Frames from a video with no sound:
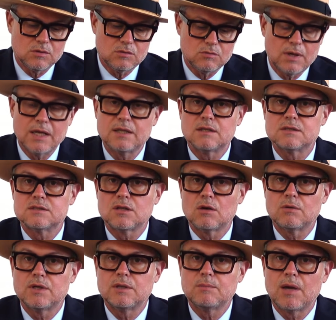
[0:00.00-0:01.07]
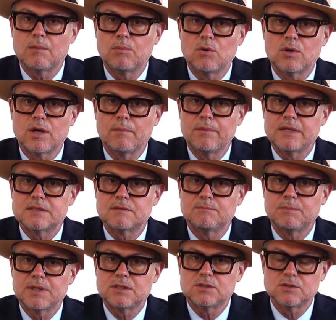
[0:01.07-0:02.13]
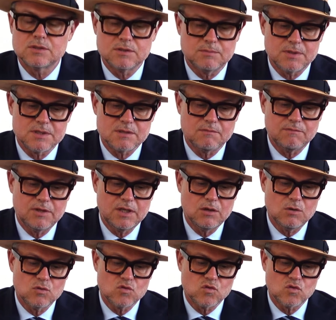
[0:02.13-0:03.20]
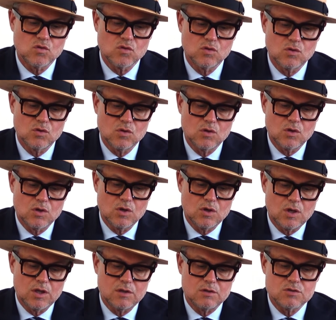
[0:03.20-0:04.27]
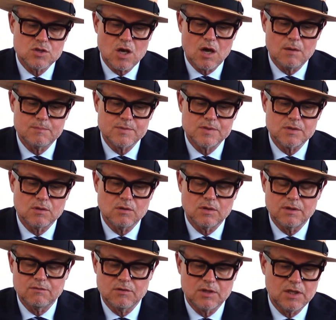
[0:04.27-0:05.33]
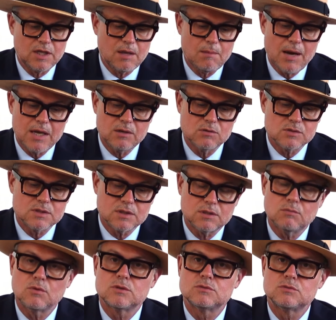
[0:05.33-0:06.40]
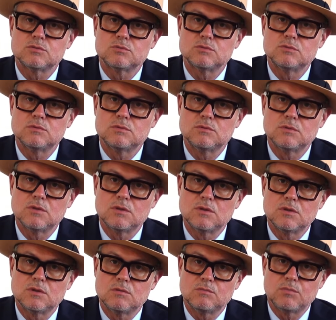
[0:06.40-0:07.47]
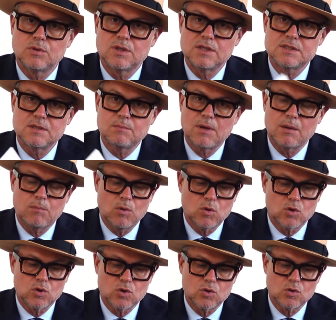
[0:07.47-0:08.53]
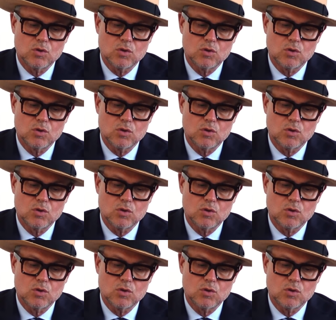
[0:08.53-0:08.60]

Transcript: write the story in my book. I made some pictures, made some videos in the shops or even in Habanos, and I want to put this in my book